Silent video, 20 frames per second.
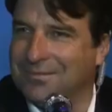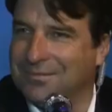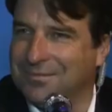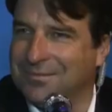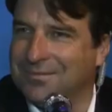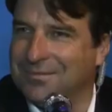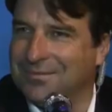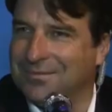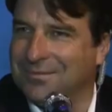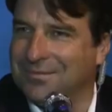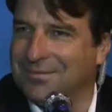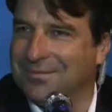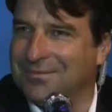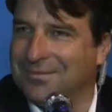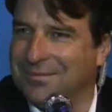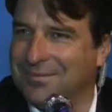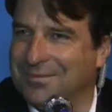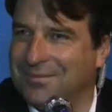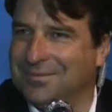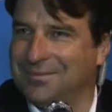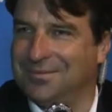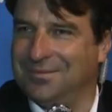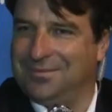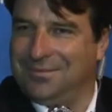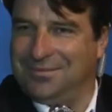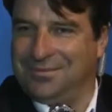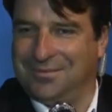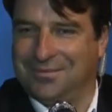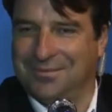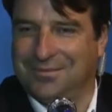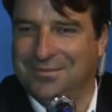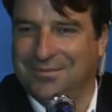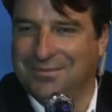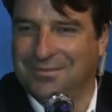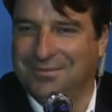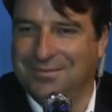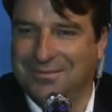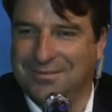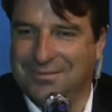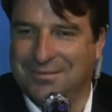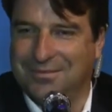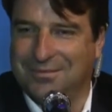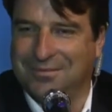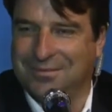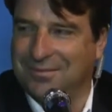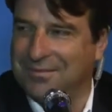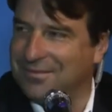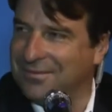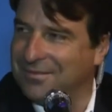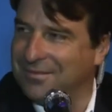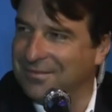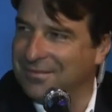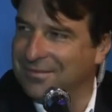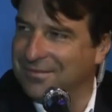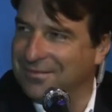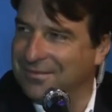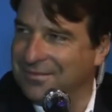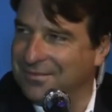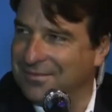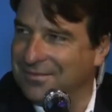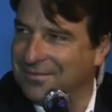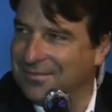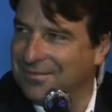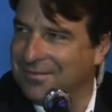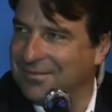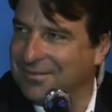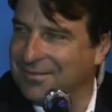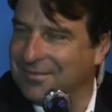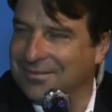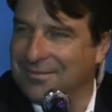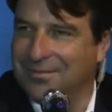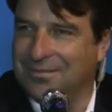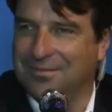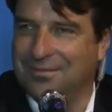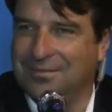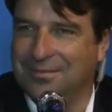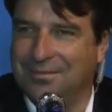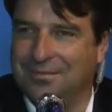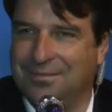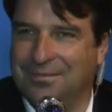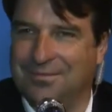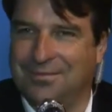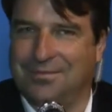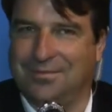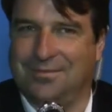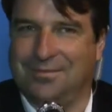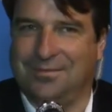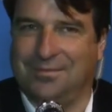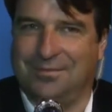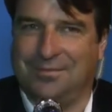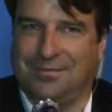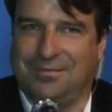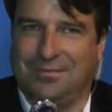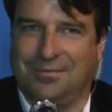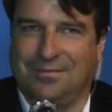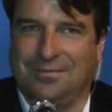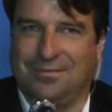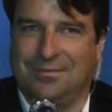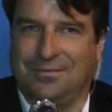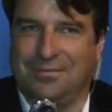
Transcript: No words are spoken by the person on screen.